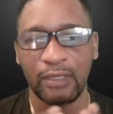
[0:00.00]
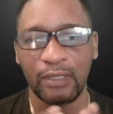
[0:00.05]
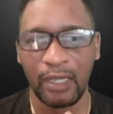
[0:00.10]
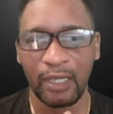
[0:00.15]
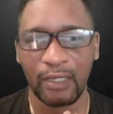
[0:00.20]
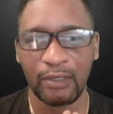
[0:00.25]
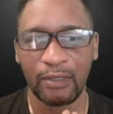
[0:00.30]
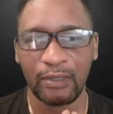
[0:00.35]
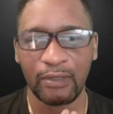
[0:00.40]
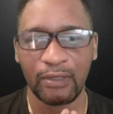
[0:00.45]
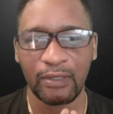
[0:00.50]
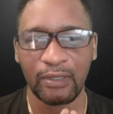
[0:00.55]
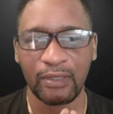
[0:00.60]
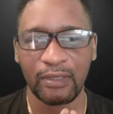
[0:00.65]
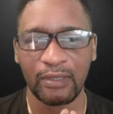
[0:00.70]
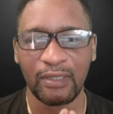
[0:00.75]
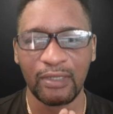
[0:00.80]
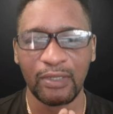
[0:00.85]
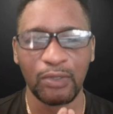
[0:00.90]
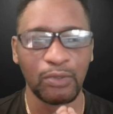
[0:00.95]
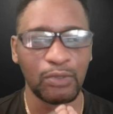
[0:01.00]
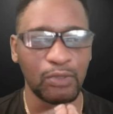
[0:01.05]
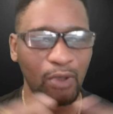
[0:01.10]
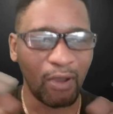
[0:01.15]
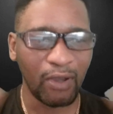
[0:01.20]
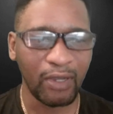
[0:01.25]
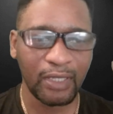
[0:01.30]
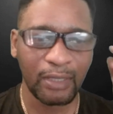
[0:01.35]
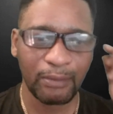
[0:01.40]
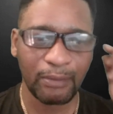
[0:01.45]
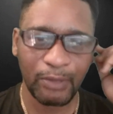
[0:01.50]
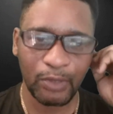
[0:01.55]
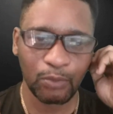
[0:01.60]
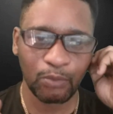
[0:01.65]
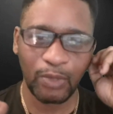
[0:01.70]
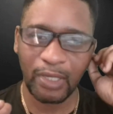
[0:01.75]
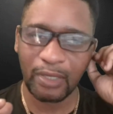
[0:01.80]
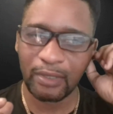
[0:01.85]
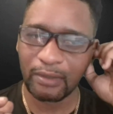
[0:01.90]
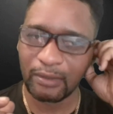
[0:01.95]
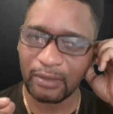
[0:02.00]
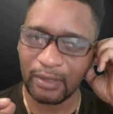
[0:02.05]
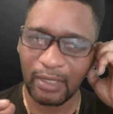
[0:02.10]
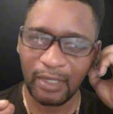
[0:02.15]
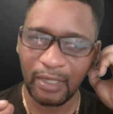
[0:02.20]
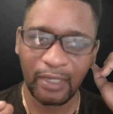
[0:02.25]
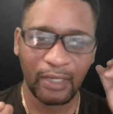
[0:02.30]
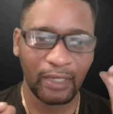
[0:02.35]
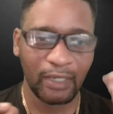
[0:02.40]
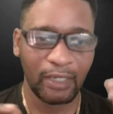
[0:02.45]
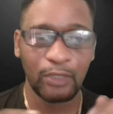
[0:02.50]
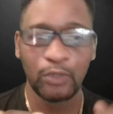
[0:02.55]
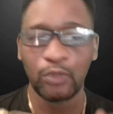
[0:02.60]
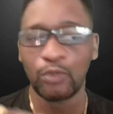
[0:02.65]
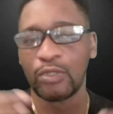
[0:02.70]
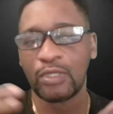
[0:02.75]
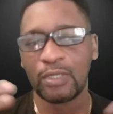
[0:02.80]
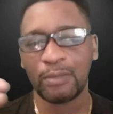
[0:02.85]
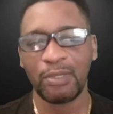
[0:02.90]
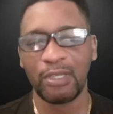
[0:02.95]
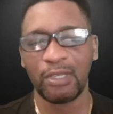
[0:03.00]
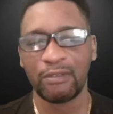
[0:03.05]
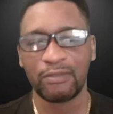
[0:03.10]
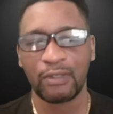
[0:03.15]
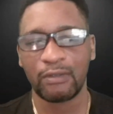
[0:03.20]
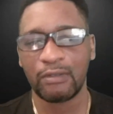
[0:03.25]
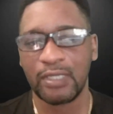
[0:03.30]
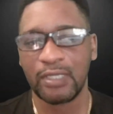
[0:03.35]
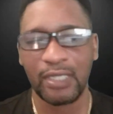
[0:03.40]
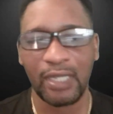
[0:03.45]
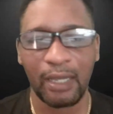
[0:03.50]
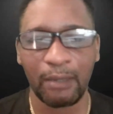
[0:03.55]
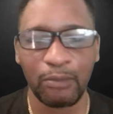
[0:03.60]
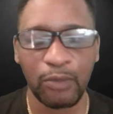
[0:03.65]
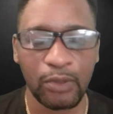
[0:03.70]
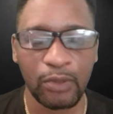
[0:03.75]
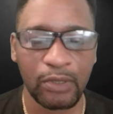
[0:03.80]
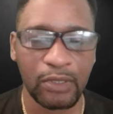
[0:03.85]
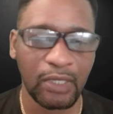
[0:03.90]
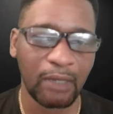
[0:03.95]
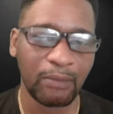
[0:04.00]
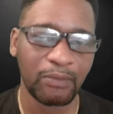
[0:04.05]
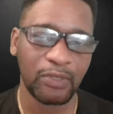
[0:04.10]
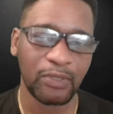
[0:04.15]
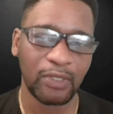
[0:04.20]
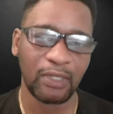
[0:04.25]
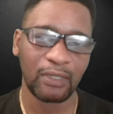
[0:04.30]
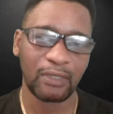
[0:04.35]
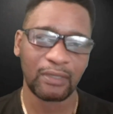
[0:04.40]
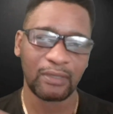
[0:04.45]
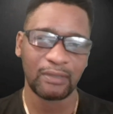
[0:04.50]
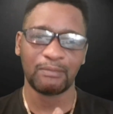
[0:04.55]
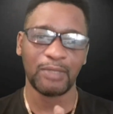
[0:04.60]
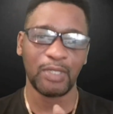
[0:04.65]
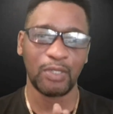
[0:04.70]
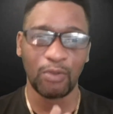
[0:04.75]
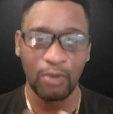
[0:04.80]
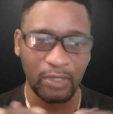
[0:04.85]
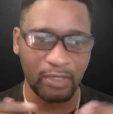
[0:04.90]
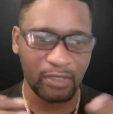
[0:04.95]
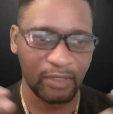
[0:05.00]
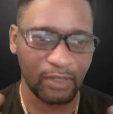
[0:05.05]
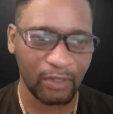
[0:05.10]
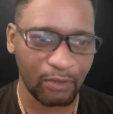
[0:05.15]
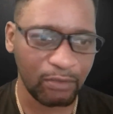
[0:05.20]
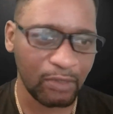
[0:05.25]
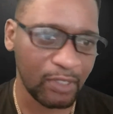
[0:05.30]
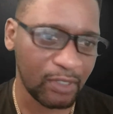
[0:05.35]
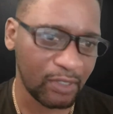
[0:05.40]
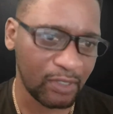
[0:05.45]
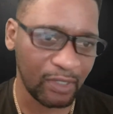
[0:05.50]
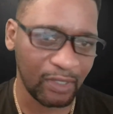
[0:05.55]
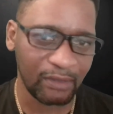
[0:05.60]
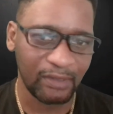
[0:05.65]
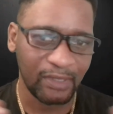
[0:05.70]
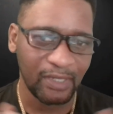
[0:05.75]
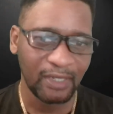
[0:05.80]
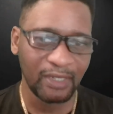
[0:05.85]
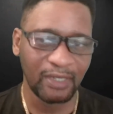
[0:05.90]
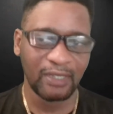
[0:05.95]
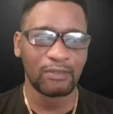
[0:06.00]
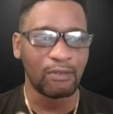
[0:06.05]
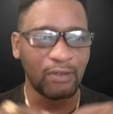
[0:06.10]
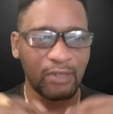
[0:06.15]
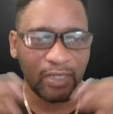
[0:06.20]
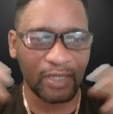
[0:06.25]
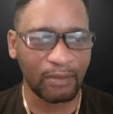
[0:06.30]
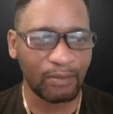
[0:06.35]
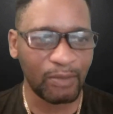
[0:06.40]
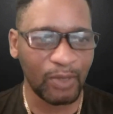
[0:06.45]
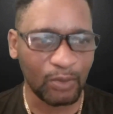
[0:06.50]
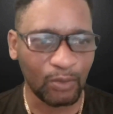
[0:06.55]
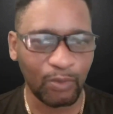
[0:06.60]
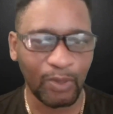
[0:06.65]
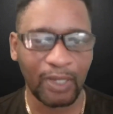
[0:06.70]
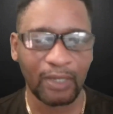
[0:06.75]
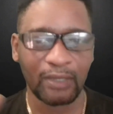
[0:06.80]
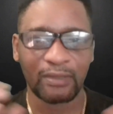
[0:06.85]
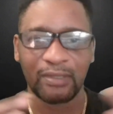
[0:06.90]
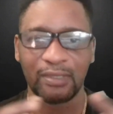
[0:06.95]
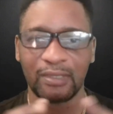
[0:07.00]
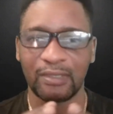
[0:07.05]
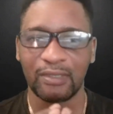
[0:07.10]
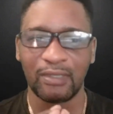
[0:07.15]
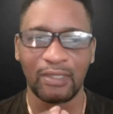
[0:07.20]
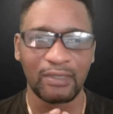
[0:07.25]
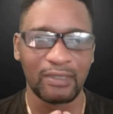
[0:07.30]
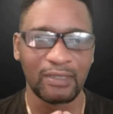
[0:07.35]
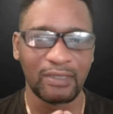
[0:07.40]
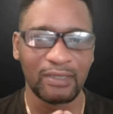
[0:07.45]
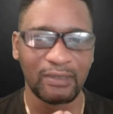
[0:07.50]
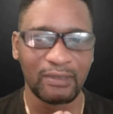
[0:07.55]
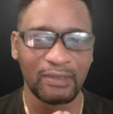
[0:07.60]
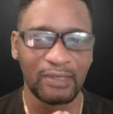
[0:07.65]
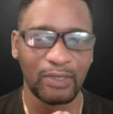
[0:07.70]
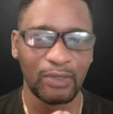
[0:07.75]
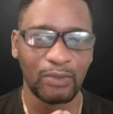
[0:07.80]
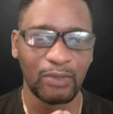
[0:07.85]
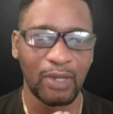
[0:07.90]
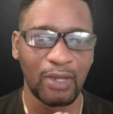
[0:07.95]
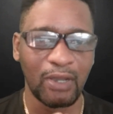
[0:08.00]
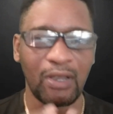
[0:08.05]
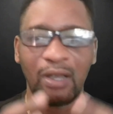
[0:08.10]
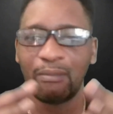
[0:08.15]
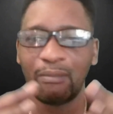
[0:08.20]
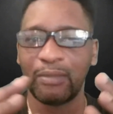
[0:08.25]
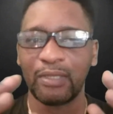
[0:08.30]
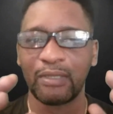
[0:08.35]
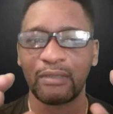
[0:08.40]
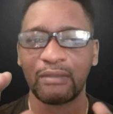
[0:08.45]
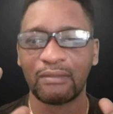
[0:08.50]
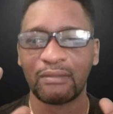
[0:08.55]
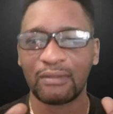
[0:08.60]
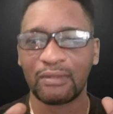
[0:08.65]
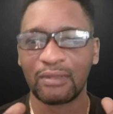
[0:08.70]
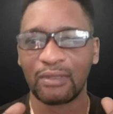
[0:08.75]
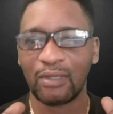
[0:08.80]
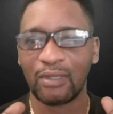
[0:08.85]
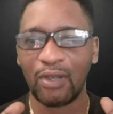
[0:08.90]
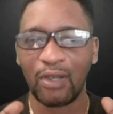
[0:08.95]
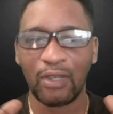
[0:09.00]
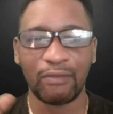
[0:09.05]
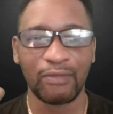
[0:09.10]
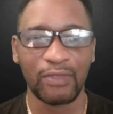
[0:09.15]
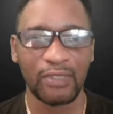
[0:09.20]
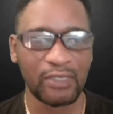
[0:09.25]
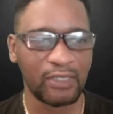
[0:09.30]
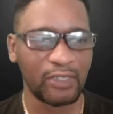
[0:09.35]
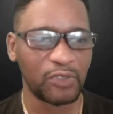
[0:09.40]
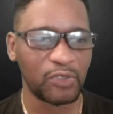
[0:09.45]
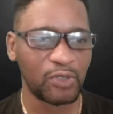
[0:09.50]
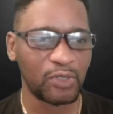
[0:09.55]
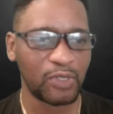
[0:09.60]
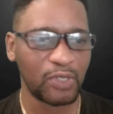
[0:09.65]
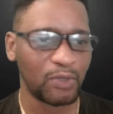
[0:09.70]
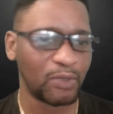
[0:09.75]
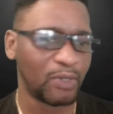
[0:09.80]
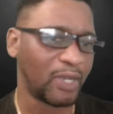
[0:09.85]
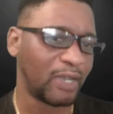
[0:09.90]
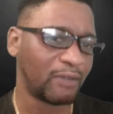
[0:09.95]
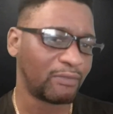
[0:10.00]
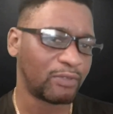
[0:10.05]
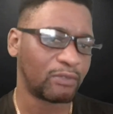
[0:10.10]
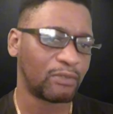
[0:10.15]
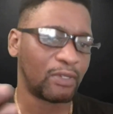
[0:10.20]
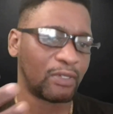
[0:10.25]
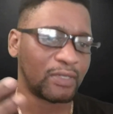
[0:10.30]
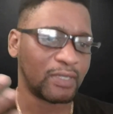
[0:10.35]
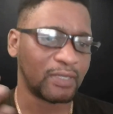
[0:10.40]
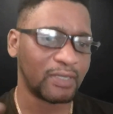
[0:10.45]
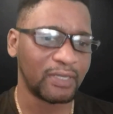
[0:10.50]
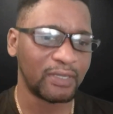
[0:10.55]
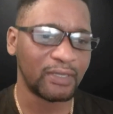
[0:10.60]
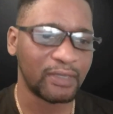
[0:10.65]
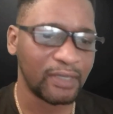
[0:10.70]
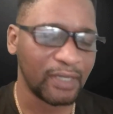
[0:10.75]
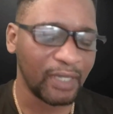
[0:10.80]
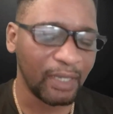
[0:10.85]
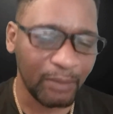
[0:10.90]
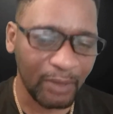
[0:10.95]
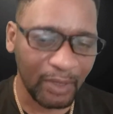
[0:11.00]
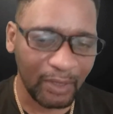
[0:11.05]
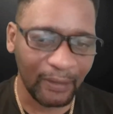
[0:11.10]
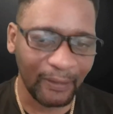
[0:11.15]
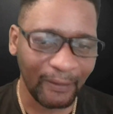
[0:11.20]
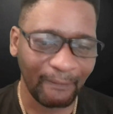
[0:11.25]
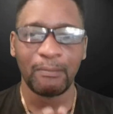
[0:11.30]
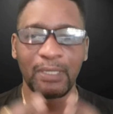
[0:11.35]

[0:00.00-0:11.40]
And, talking about wealth, it used to be a very taboo subject because as a Christian, talking about wealth is not a common conversation that you have around the dinner table.